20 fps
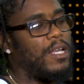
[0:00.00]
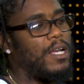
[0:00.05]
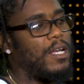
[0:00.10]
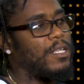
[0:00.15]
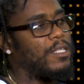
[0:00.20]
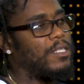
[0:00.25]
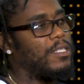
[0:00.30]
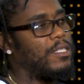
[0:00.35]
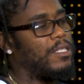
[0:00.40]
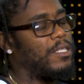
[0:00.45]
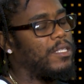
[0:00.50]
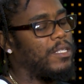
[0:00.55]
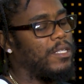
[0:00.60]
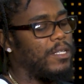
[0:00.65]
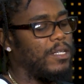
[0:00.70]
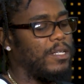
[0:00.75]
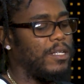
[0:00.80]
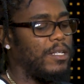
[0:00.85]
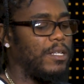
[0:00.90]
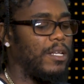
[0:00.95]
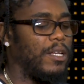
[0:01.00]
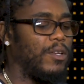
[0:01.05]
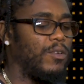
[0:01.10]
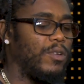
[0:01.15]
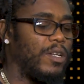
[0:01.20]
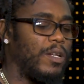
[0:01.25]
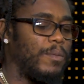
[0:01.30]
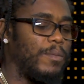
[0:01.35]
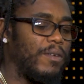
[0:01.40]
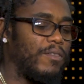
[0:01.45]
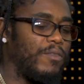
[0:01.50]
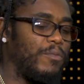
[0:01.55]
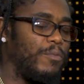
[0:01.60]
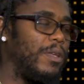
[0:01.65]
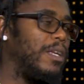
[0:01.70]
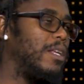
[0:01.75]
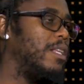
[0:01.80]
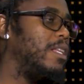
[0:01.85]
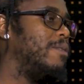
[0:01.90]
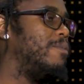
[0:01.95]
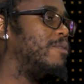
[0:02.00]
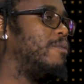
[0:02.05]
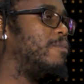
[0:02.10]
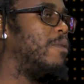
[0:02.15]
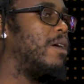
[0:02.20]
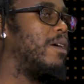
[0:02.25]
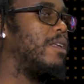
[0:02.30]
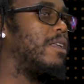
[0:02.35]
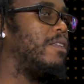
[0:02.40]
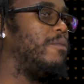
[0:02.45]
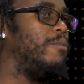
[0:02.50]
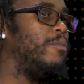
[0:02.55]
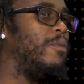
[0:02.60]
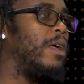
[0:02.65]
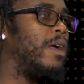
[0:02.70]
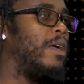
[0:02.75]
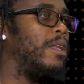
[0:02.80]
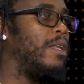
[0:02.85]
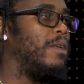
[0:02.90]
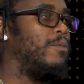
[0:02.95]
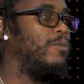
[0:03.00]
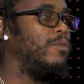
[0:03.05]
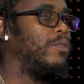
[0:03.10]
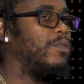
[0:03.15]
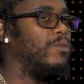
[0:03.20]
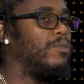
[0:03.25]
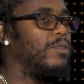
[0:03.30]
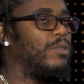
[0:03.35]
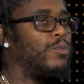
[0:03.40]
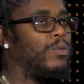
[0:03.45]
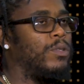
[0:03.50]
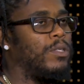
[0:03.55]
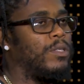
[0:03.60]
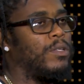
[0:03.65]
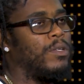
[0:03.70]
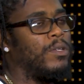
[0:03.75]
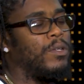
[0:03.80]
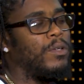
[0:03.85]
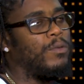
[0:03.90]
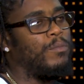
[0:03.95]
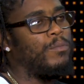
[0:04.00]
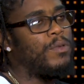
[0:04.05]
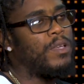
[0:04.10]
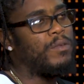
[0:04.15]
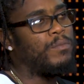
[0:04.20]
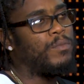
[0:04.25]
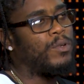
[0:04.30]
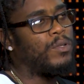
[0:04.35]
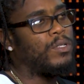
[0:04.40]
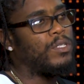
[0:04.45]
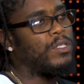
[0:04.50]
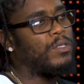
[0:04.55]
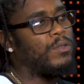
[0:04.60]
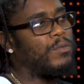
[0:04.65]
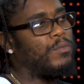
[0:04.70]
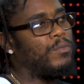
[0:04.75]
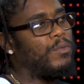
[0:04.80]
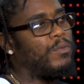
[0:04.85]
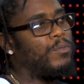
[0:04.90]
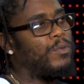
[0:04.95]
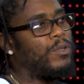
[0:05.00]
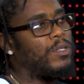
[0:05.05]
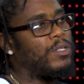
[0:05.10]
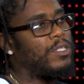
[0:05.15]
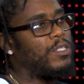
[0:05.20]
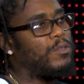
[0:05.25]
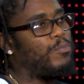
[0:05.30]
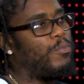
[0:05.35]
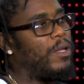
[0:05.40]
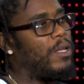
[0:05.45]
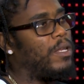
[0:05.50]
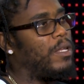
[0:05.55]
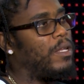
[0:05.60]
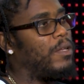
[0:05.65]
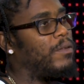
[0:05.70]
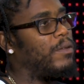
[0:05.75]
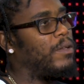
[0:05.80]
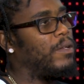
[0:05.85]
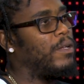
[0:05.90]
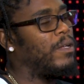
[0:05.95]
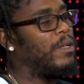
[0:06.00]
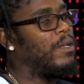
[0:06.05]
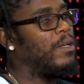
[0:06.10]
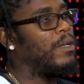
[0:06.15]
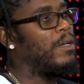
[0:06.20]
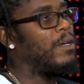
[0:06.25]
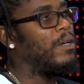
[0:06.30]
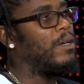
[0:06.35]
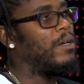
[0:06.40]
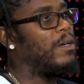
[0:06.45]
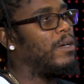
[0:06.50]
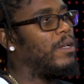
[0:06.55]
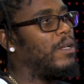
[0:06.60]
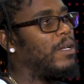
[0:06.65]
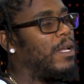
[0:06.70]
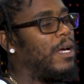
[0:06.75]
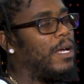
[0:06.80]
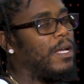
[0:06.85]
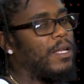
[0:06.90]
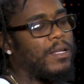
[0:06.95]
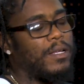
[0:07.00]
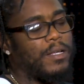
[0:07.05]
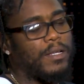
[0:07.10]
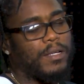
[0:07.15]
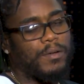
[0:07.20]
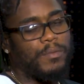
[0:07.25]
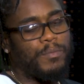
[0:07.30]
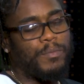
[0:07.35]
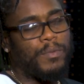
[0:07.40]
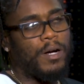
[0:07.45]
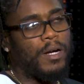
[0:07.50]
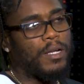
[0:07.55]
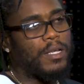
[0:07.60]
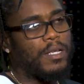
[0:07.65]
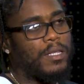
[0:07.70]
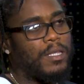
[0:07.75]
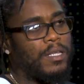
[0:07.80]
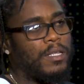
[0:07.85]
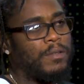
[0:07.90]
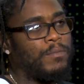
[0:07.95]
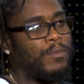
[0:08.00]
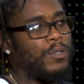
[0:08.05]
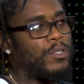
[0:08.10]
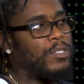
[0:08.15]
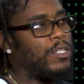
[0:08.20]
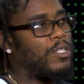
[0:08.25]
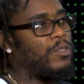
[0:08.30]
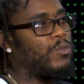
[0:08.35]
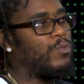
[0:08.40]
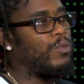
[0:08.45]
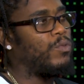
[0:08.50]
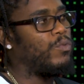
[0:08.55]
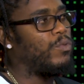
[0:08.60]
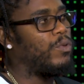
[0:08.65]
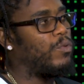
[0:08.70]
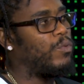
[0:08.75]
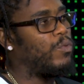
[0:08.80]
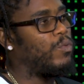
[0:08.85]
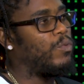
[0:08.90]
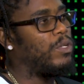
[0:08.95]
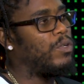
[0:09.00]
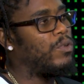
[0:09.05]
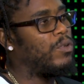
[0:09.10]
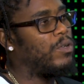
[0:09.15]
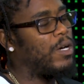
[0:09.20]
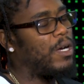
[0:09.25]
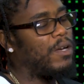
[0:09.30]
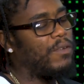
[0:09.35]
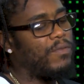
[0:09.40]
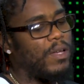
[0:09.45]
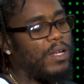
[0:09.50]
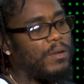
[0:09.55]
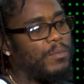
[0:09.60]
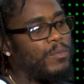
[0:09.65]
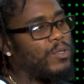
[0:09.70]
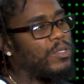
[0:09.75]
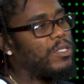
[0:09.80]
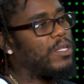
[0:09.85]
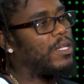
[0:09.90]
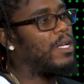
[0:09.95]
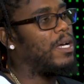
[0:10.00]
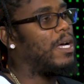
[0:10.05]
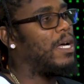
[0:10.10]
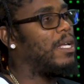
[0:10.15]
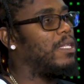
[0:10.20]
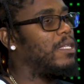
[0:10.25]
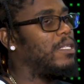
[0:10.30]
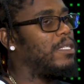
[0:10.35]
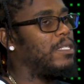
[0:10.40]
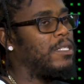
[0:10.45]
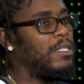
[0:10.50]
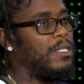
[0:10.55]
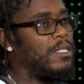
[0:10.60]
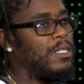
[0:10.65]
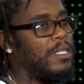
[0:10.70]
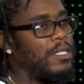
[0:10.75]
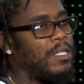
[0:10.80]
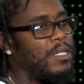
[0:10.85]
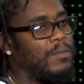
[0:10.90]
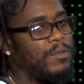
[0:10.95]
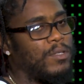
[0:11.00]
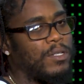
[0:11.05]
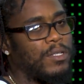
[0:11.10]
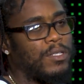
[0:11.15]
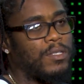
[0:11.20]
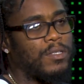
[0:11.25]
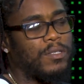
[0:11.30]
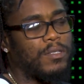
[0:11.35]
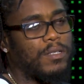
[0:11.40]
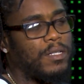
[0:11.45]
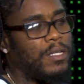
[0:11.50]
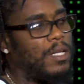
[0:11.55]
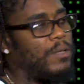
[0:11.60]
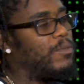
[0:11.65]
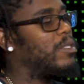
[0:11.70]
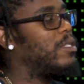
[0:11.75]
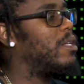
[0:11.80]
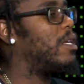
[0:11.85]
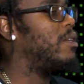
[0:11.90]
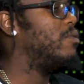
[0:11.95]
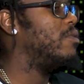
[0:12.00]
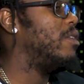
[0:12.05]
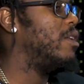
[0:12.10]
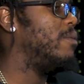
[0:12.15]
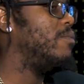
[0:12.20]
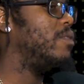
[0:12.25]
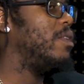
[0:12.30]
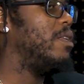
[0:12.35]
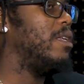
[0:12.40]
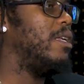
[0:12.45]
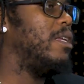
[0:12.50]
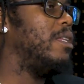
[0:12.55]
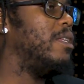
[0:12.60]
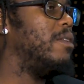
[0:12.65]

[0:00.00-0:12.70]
songs, them have big label backing behind them with big money spending, like marketing budgets. We don't have that. Most of the artists here, them just do them thing